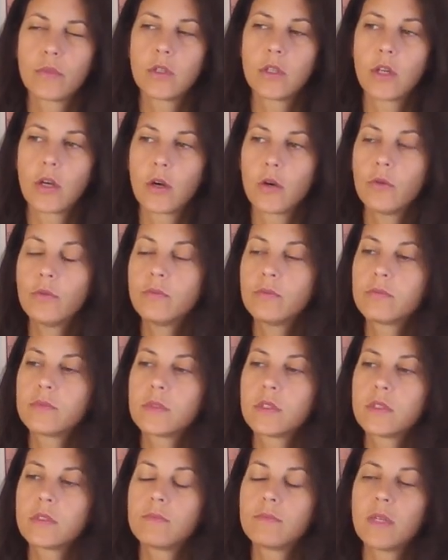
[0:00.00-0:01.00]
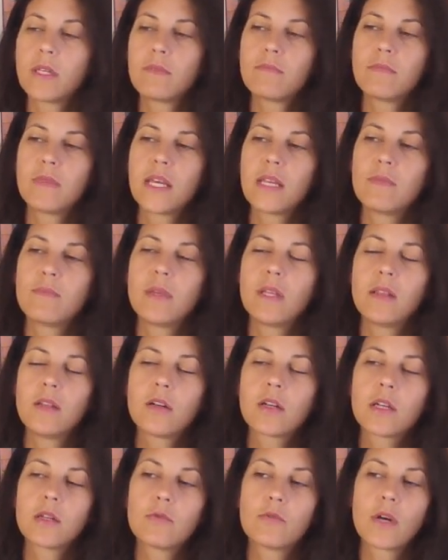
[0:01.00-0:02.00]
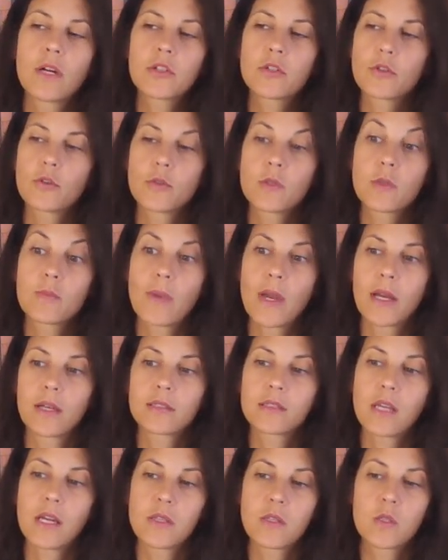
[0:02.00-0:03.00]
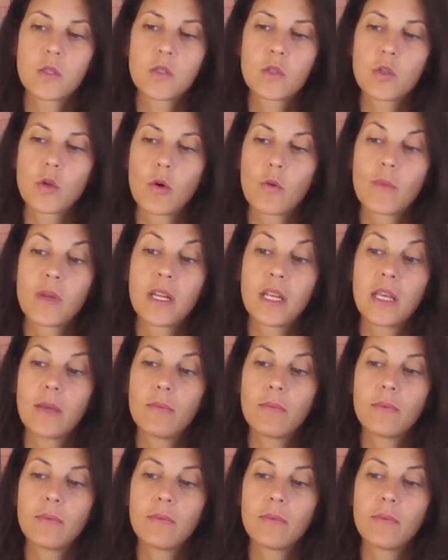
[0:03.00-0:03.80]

You know, it made me look in retrospect at so many